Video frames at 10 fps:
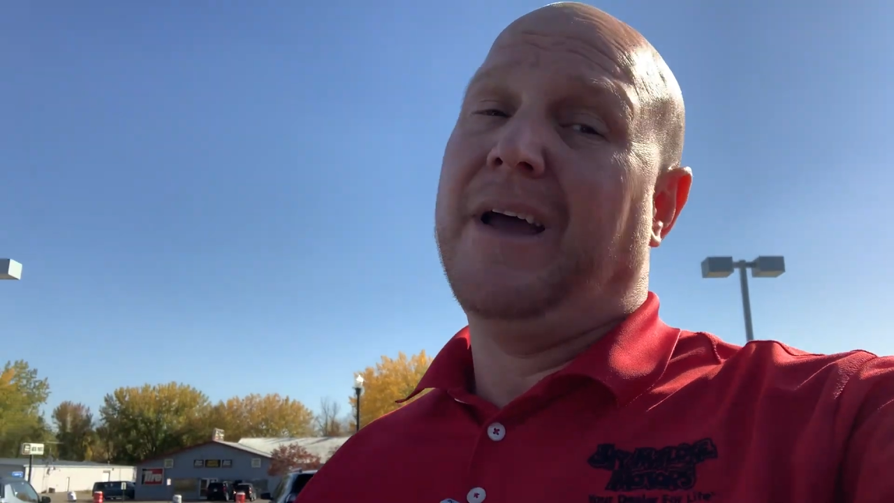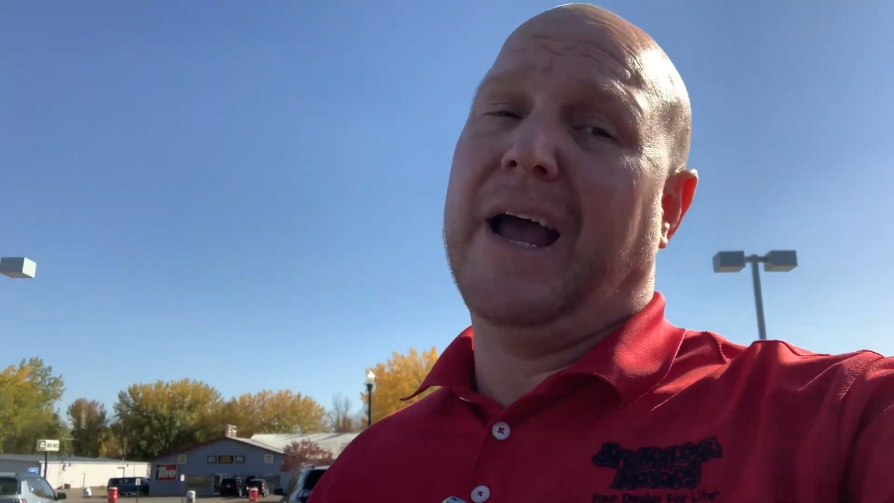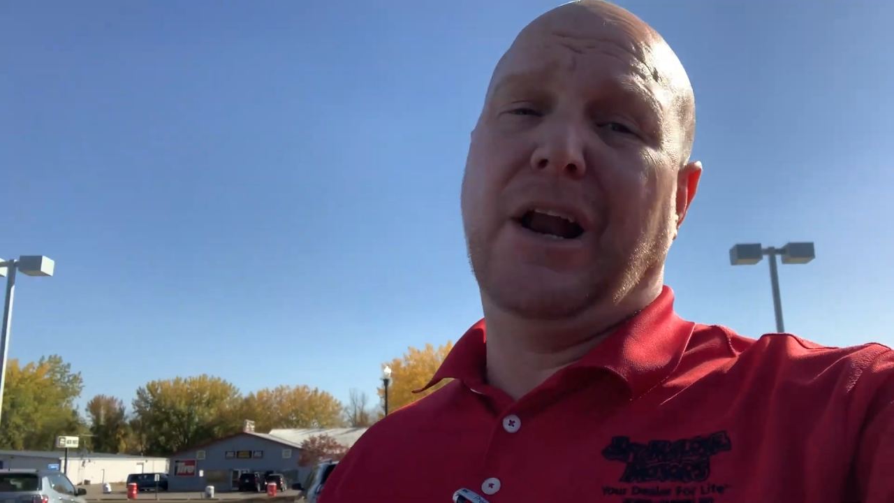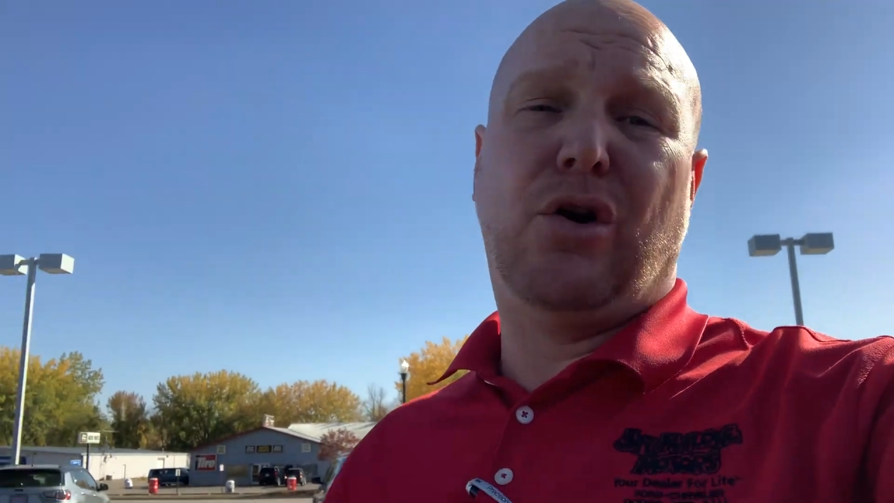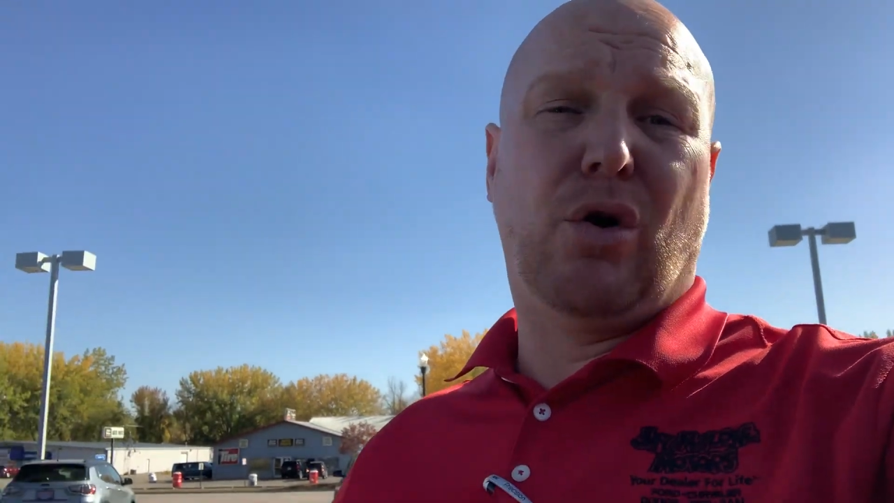
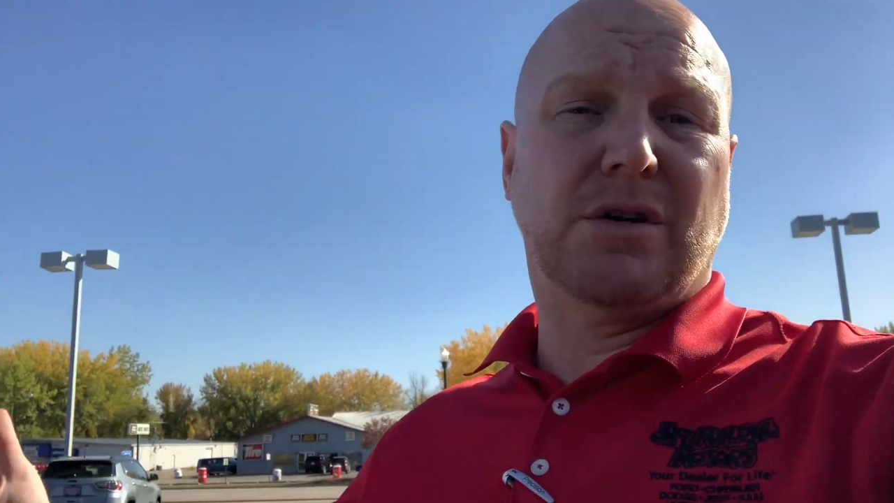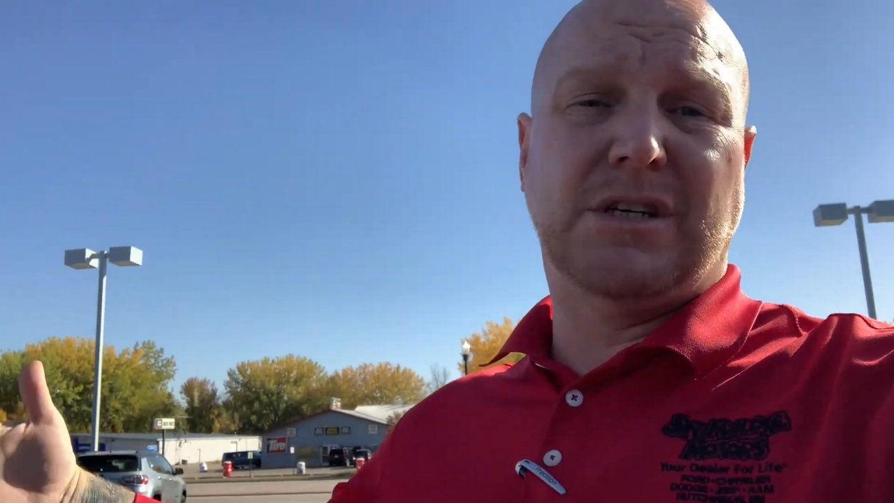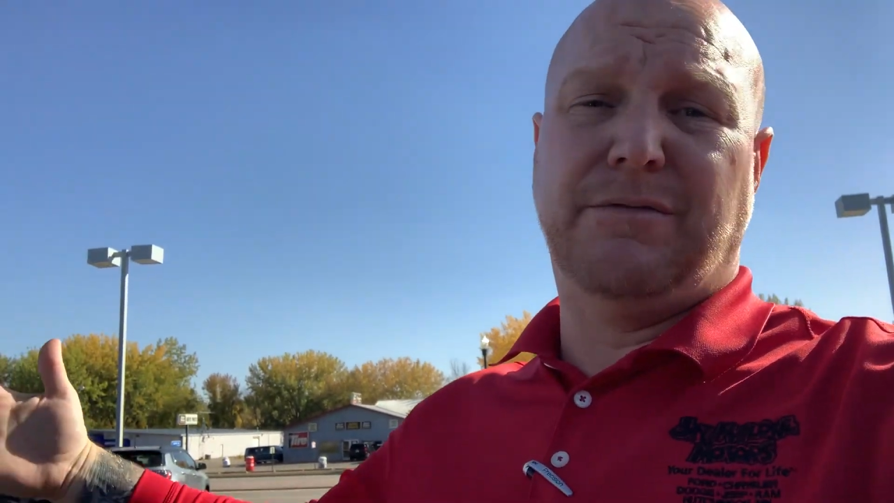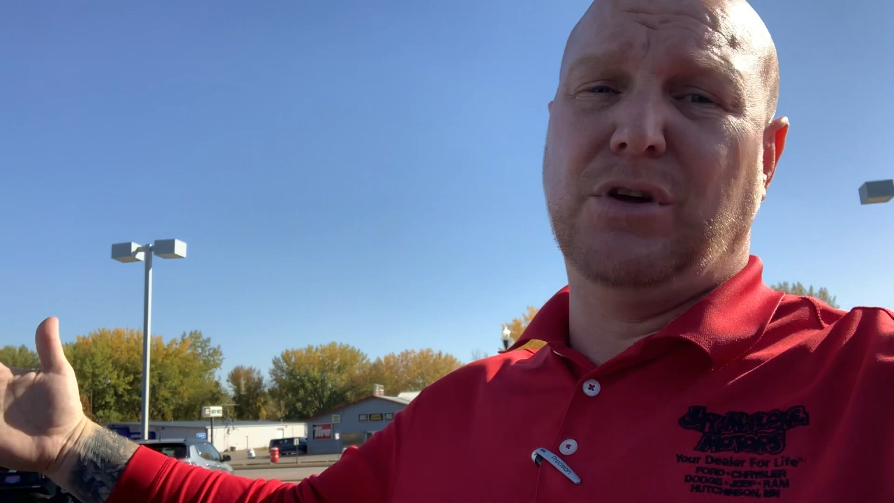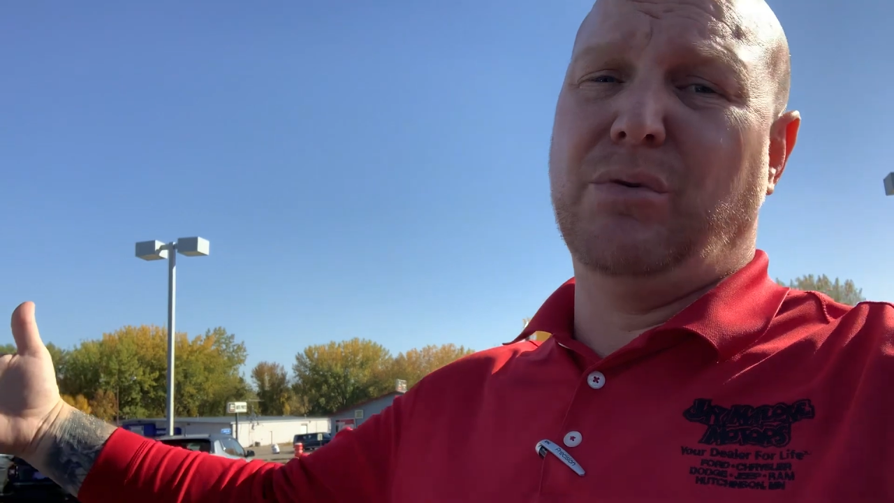And of course,
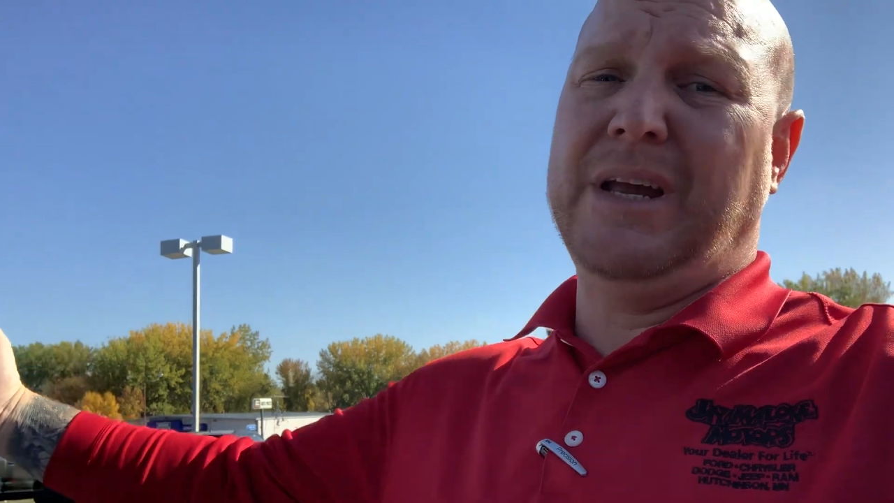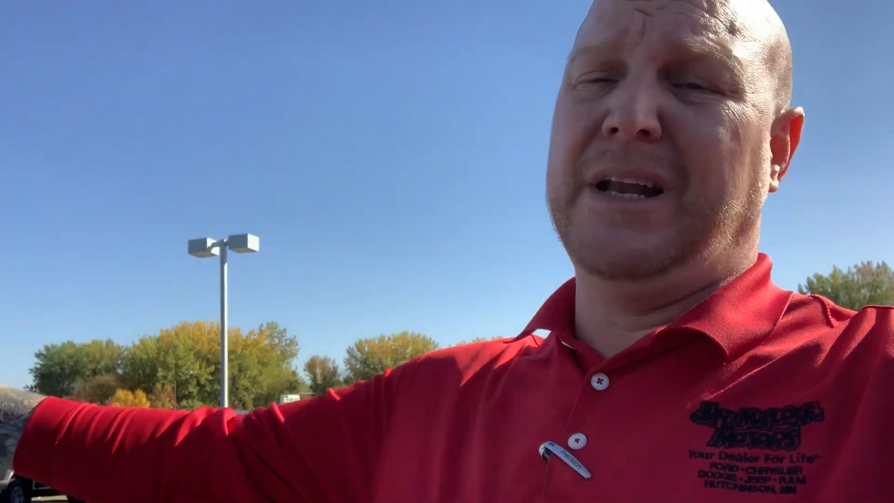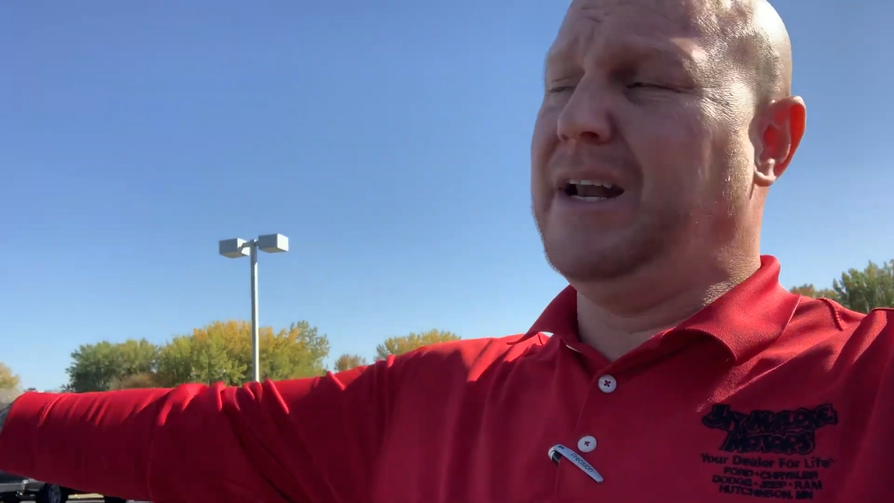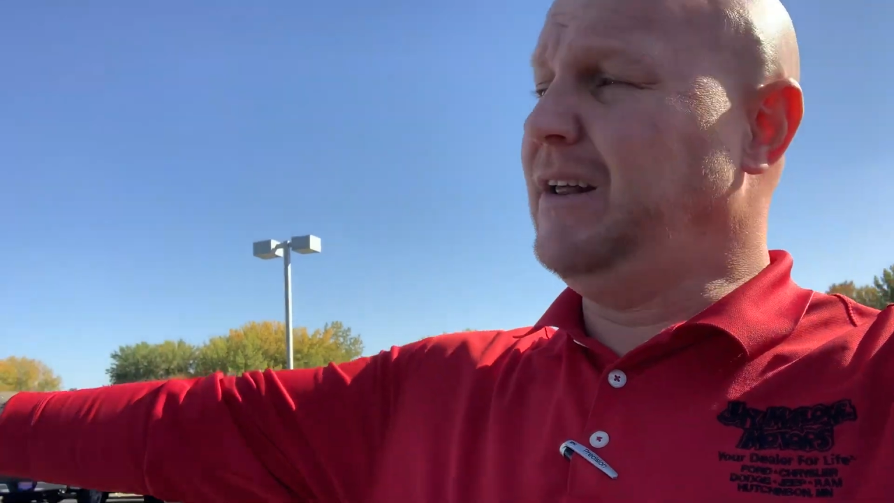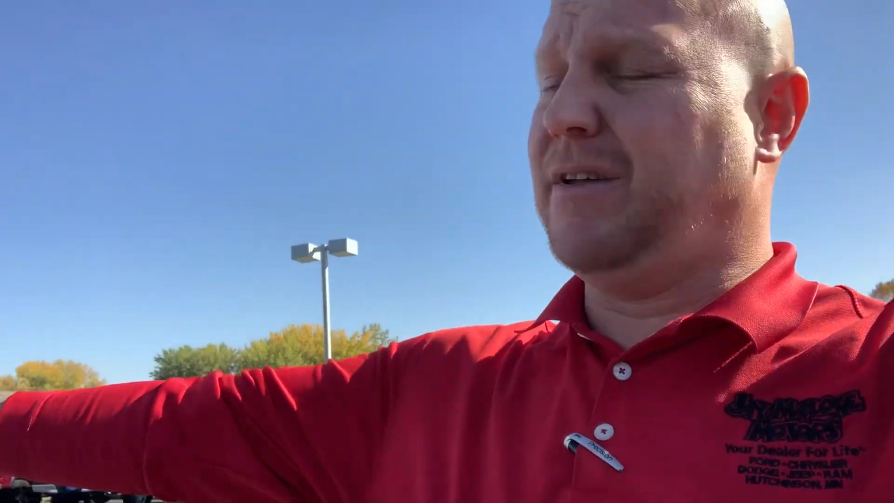if you need
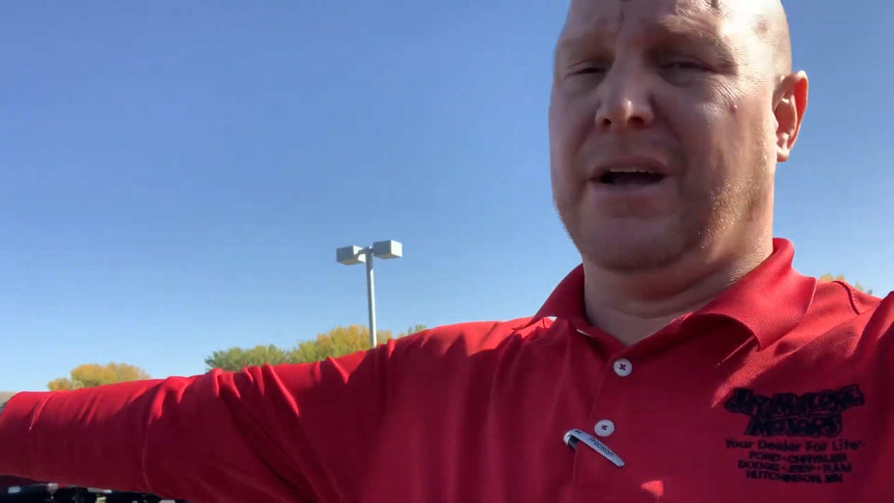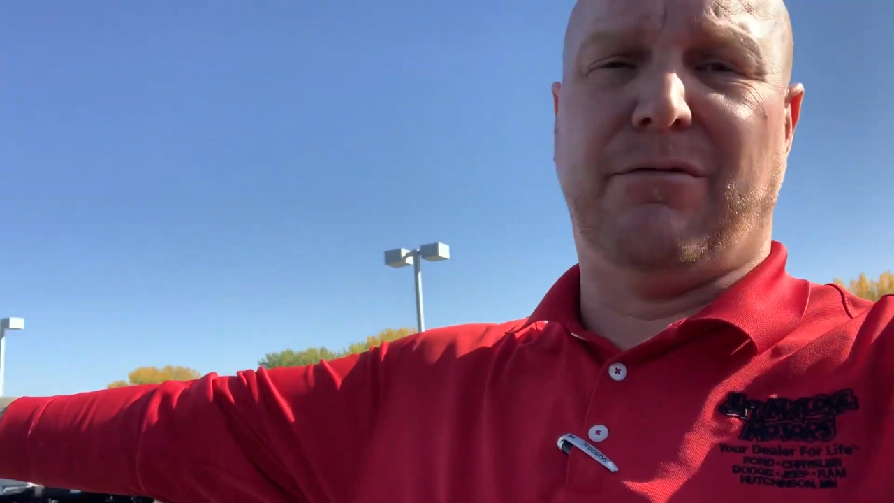anything